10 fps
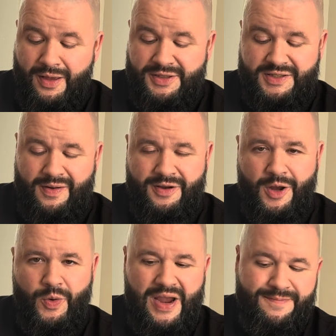So I'll
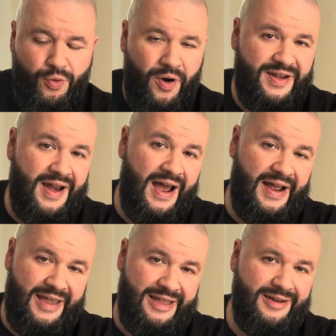go
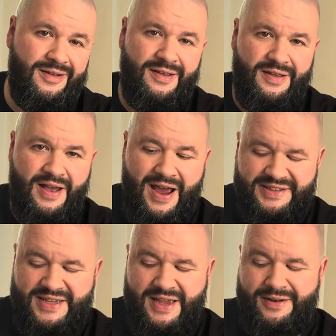8.9 out
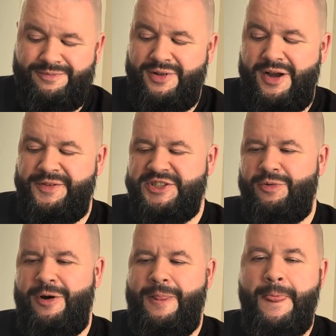of 10 on this
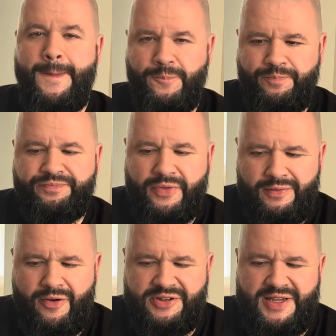one.
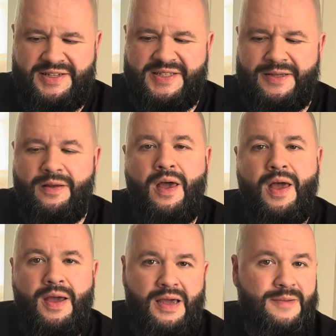Very tasty.
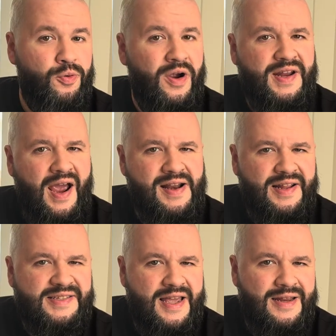8.9 out
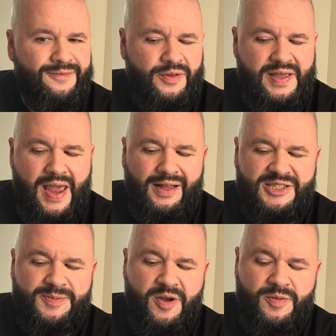of 10 for the
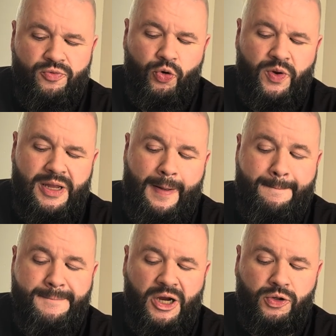Alesmith
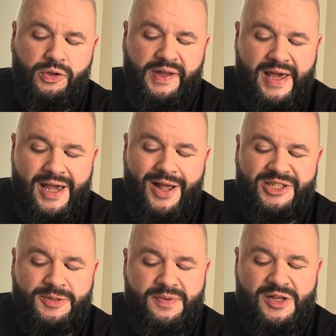Brewing Barrel
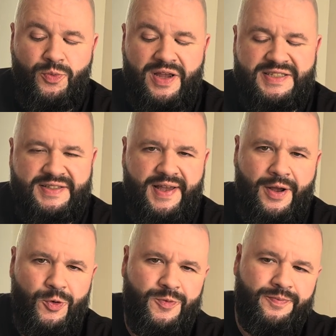Aged Speedway
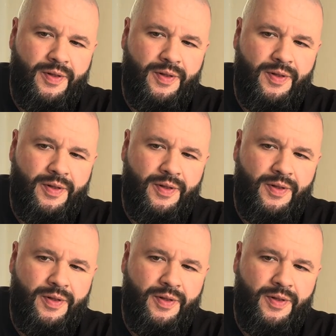Stout